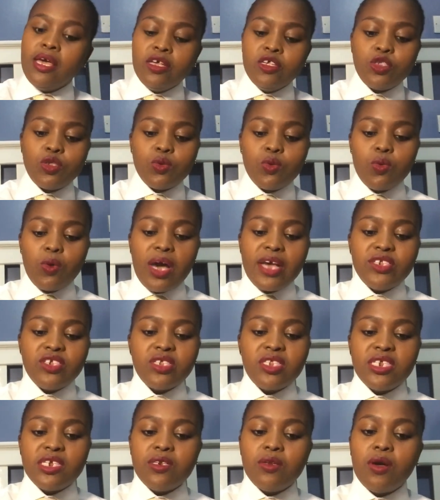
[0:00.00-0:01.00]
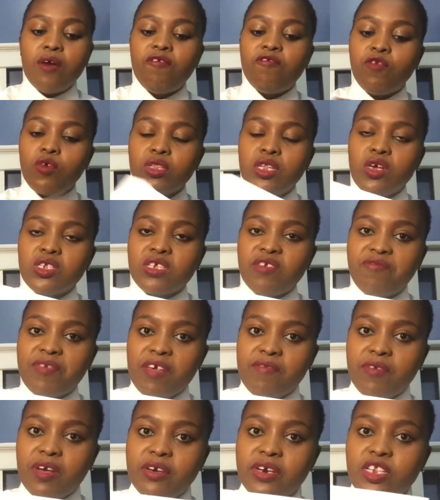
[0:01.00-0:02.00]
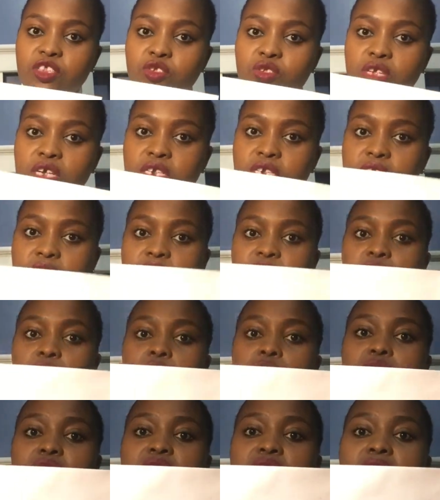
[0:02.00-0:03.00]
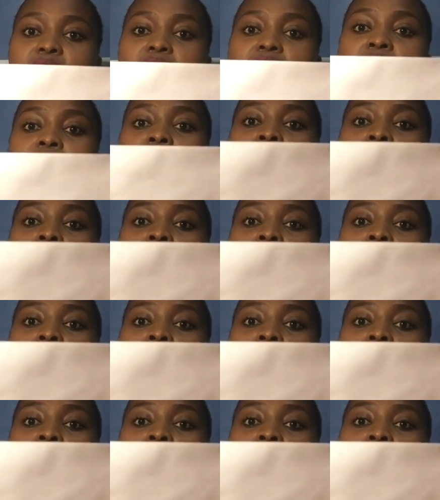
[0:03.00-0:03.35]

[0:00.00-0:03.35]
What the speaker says: So I just did 4,500, so that if you're using